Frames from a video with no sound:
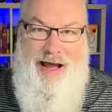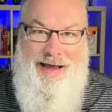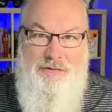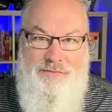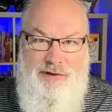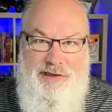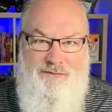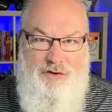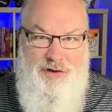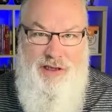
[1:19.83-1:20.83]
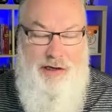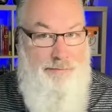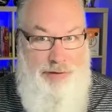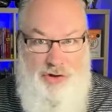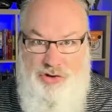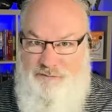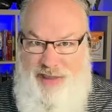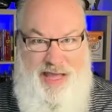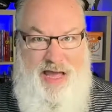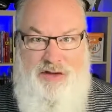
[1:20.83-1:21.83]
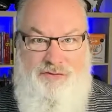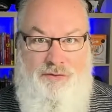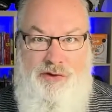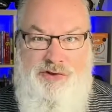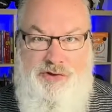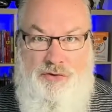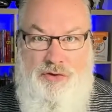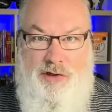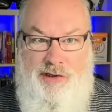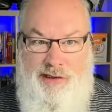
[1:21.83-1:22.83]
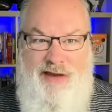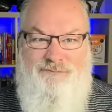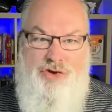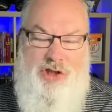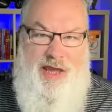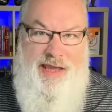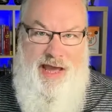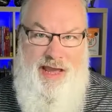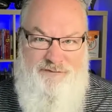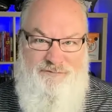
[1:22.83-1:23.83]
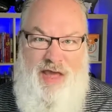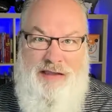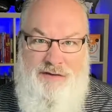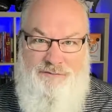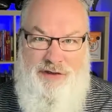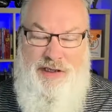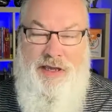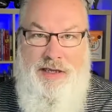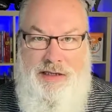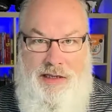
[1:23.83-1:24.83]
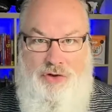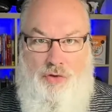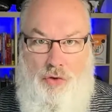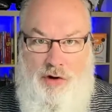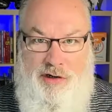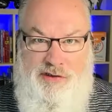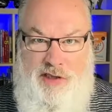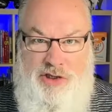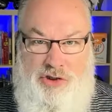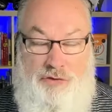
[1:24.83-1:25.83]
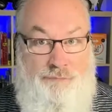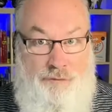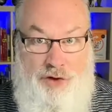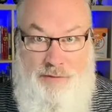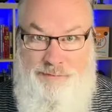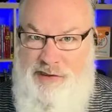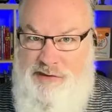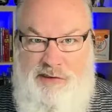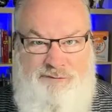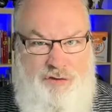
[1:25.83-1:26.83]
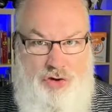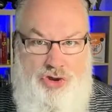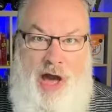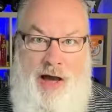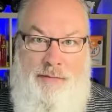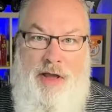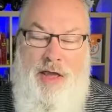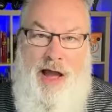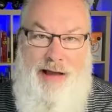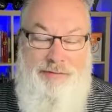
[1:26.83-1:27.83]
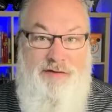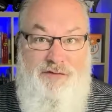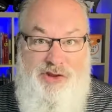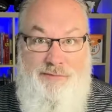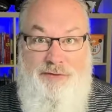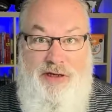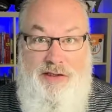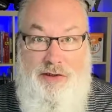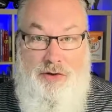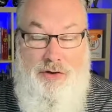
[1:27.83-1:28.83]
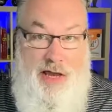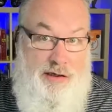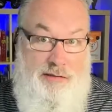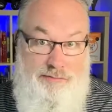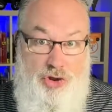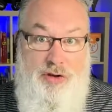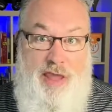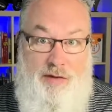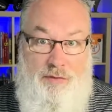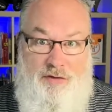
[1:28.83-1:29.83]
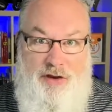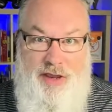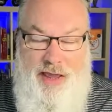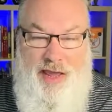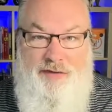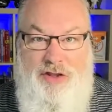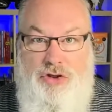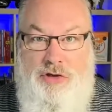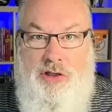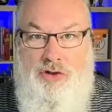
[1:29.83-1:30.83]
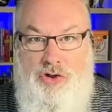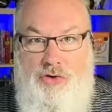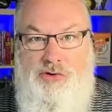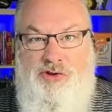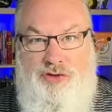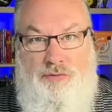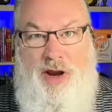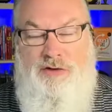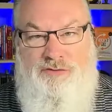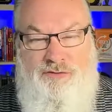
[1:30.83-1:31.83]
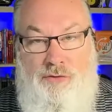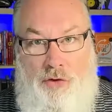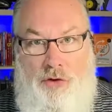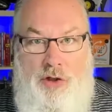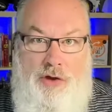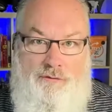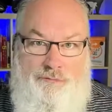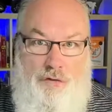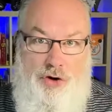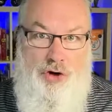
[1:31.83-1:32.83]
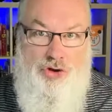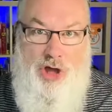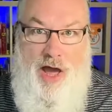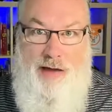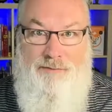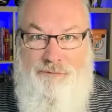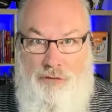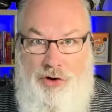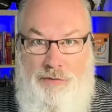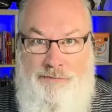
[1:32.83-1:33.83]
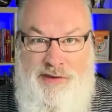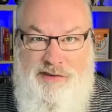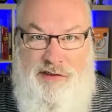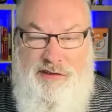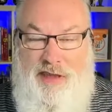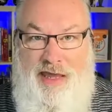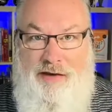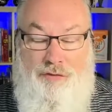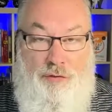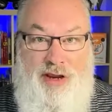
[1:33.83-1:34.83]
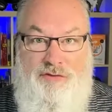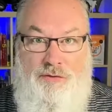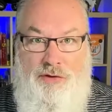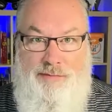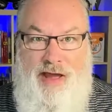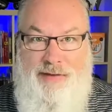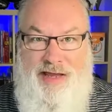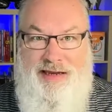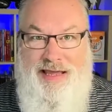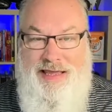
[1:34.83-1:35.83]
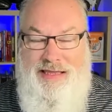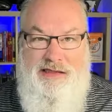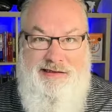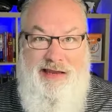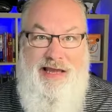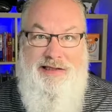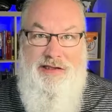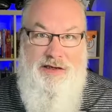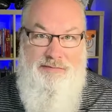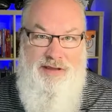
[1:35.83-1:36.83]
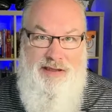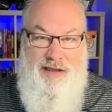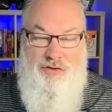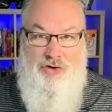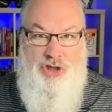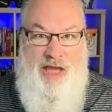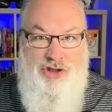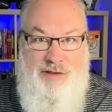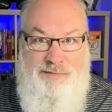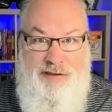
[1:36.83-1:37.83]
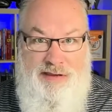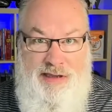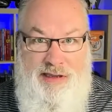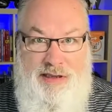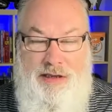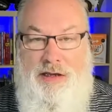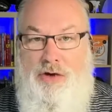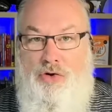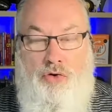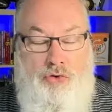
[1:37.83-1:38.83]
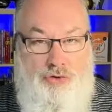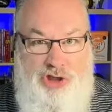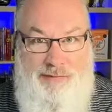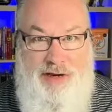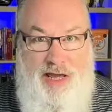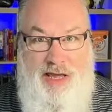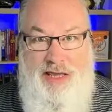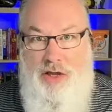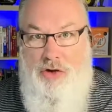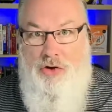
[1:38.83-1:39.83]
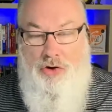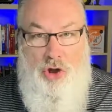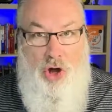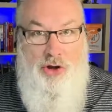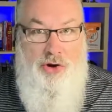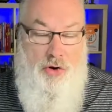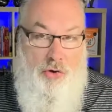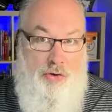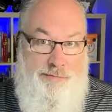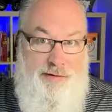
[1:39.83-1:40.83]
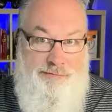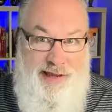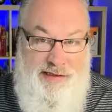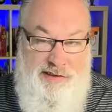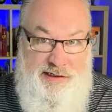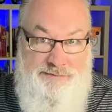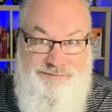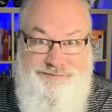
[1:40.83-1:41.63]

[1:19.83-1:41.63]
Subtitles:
I don't believe you need a bunch of AI tools in order to leverage AI effectively in your organization, for your business, for your job. I believe you simply need to learn how to communicate with it, and then you can use the right tool for your job, for your business. And the right tool, in my mind, is likely going to be either ChatGPT, Google Gemini, Claude, or Perplexity.